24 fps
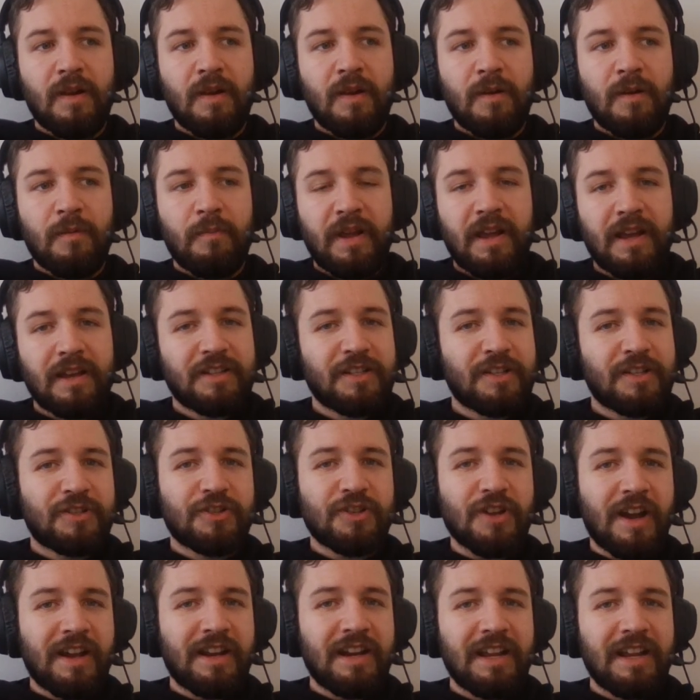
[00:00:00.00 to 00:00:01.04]
because it's
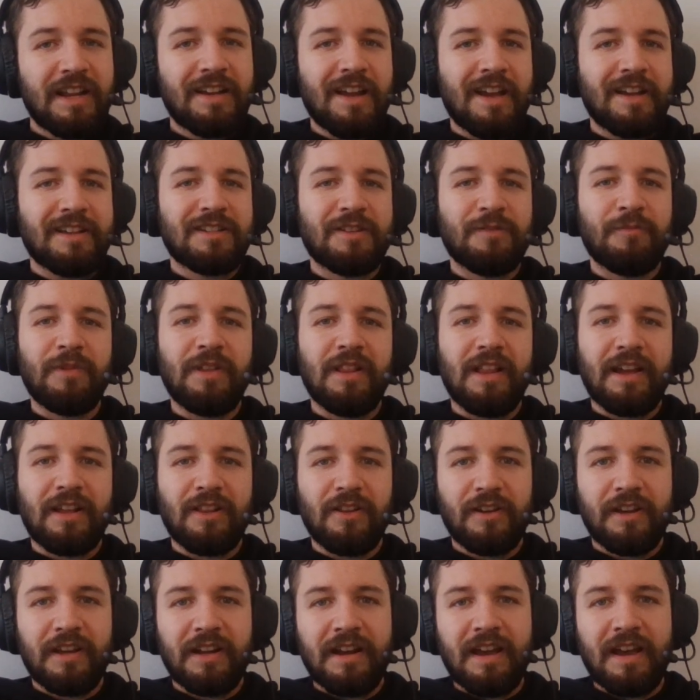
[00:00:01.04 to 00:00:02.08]
shiny and nice and we like
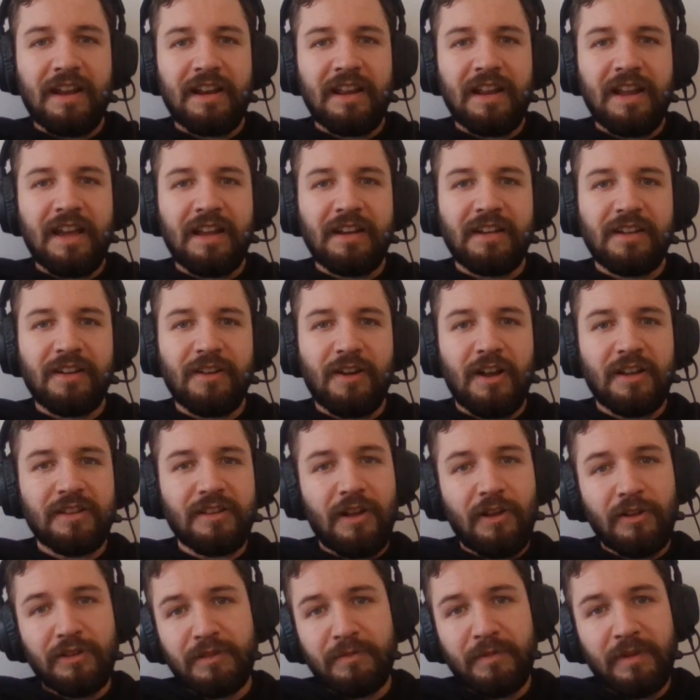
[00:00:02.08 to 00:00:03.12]
looking at it. And
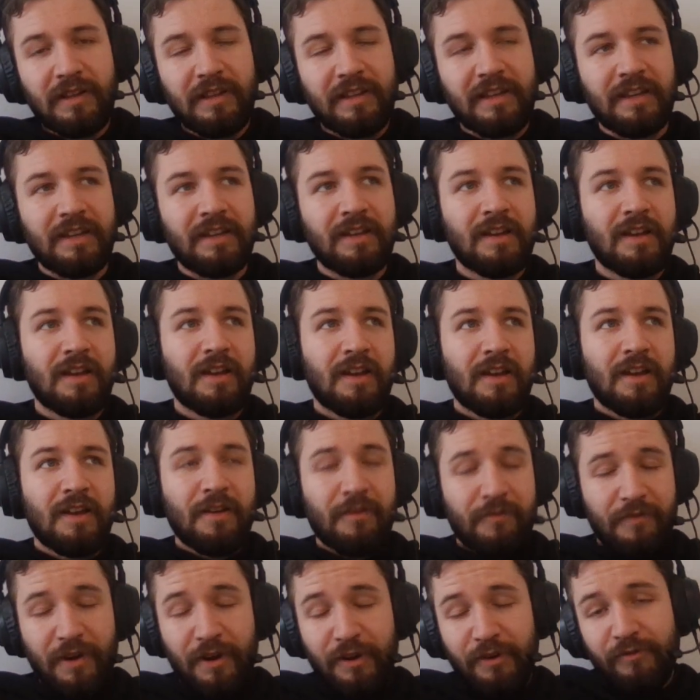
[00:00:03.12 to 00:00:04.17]
ultimately,
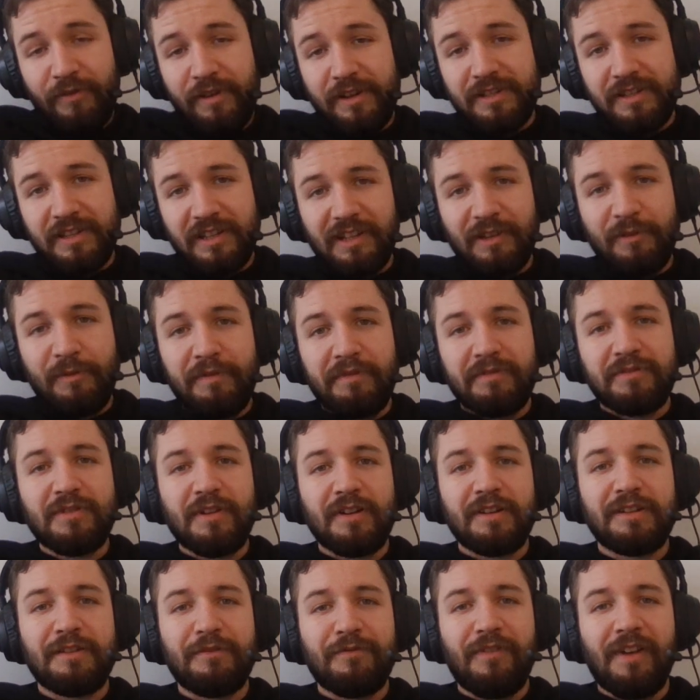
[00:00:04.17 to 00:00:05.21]
very recently, we've
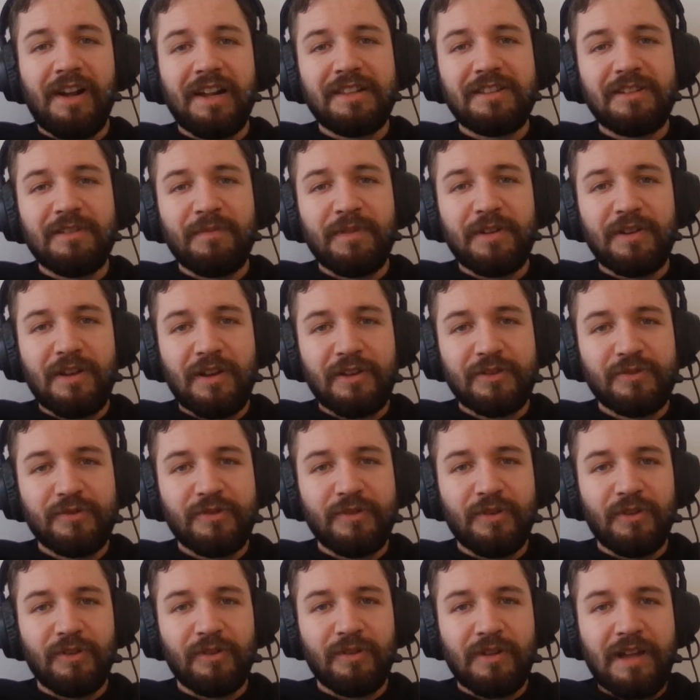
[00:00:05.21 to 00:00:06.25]
started to find some
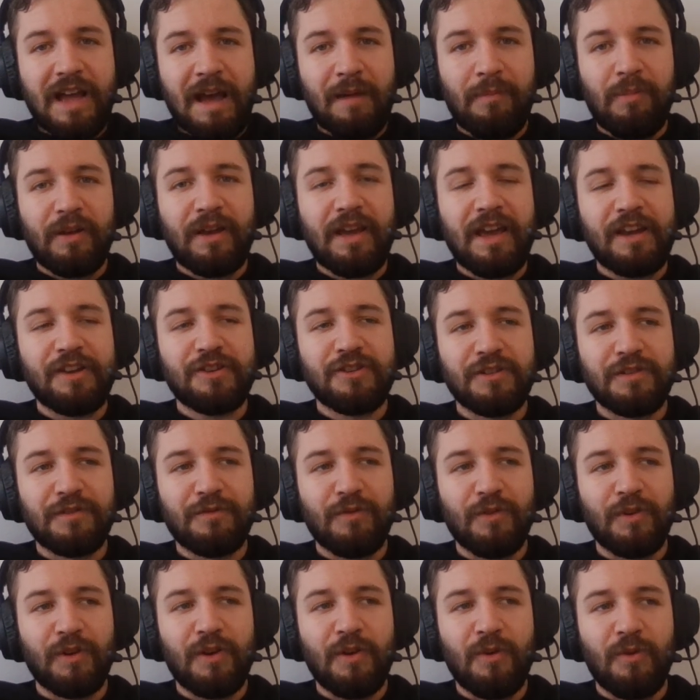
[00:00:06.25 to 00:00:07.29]
industrial applications
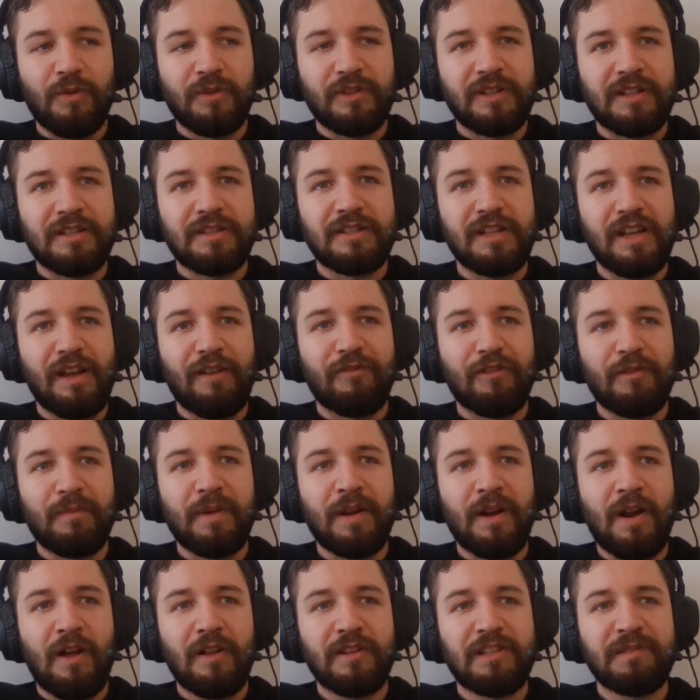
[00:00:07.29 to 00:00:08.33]
for gold and silver, but
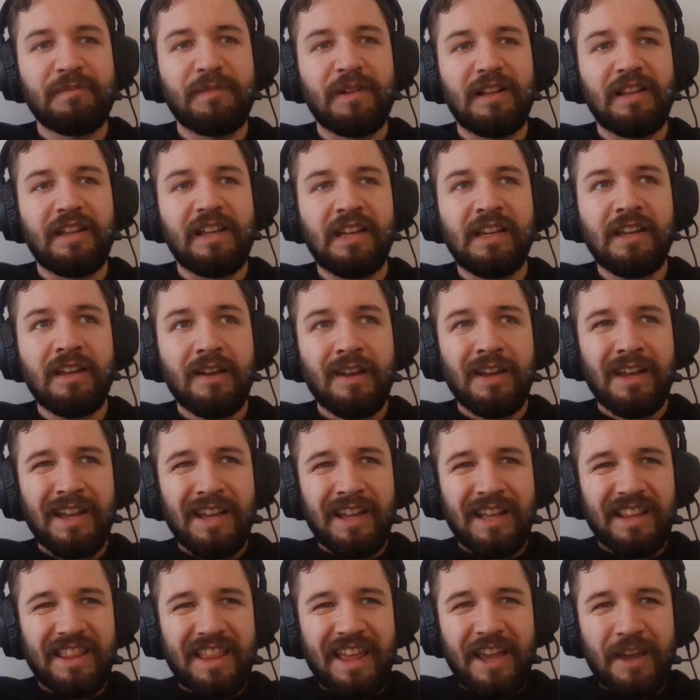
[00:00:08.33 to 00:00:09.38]
ultimately,
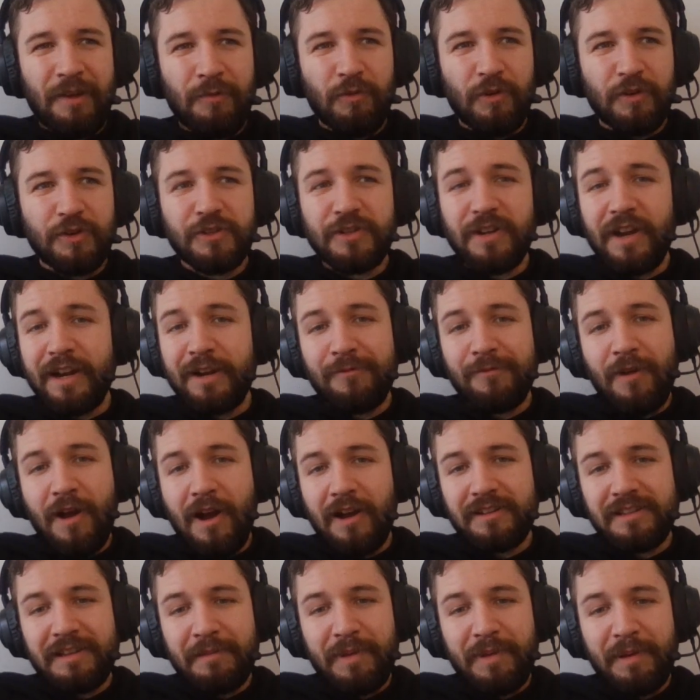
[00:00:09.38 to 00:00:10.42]
they were shiny
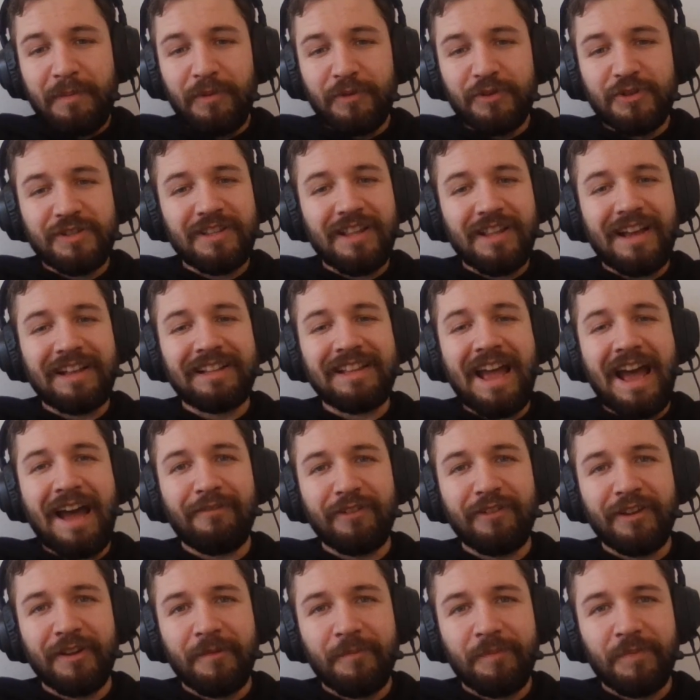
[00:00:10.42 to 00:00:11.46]
rocks that people just liked
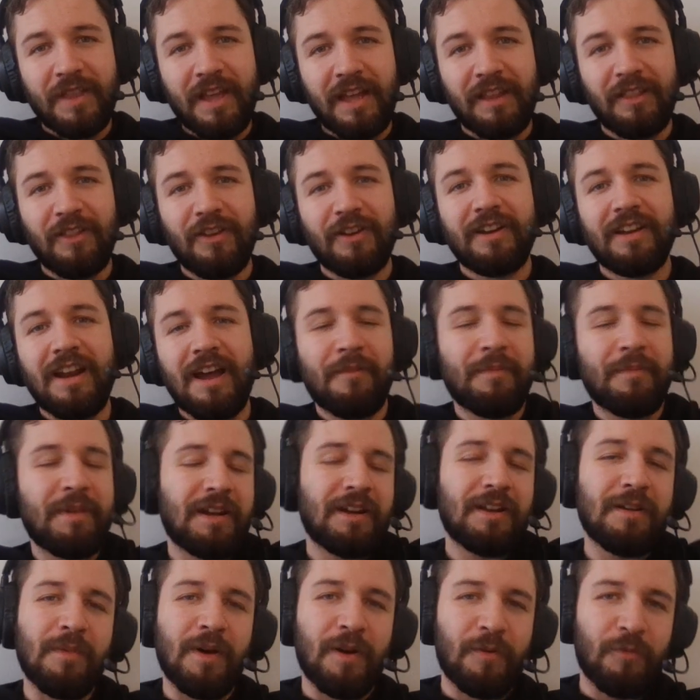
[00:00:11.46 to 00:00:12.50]
having and looking. I mean,
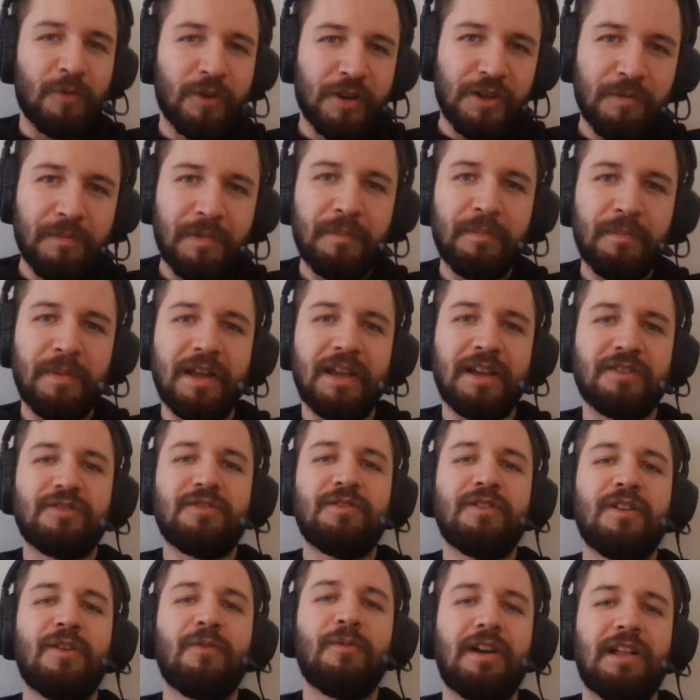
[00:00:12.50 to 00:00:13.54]
come on, we're human beings. You
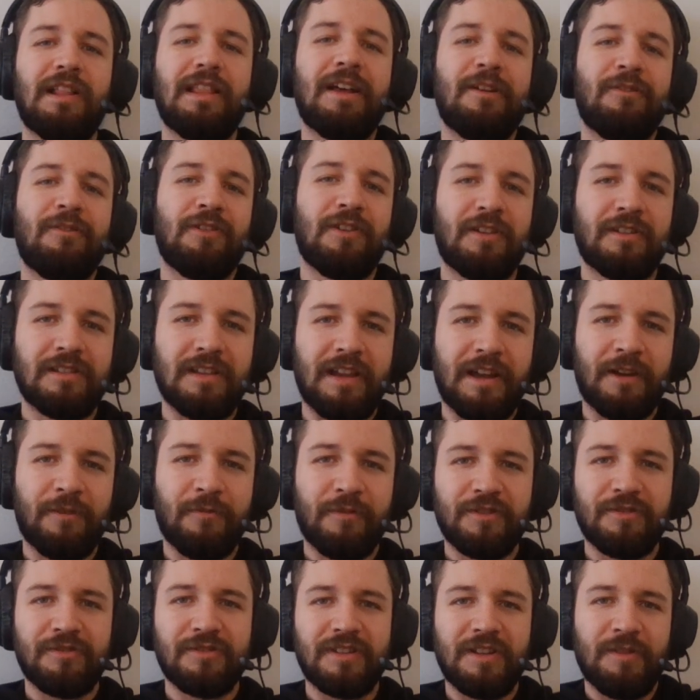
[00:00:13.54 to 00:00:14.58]
know what clout looks like
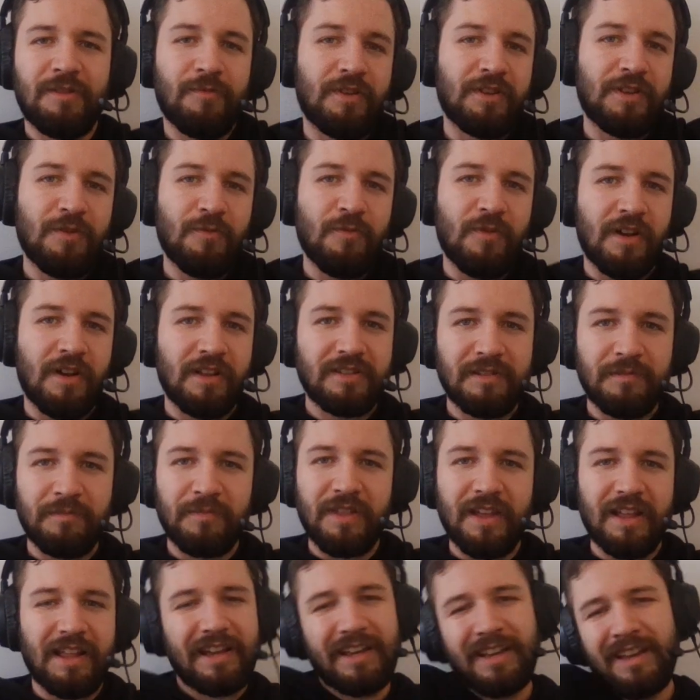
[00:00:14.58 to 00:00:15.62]
when you see one. You want
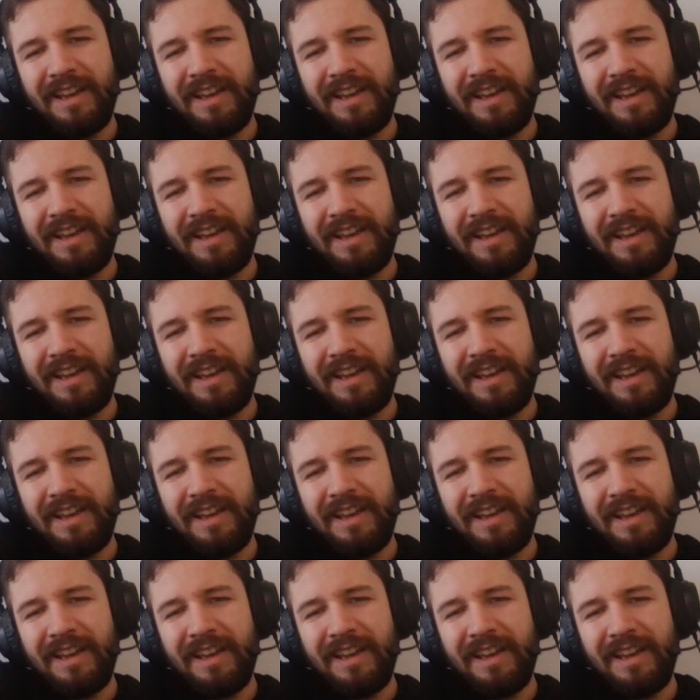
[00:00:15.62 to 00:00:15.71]
something like,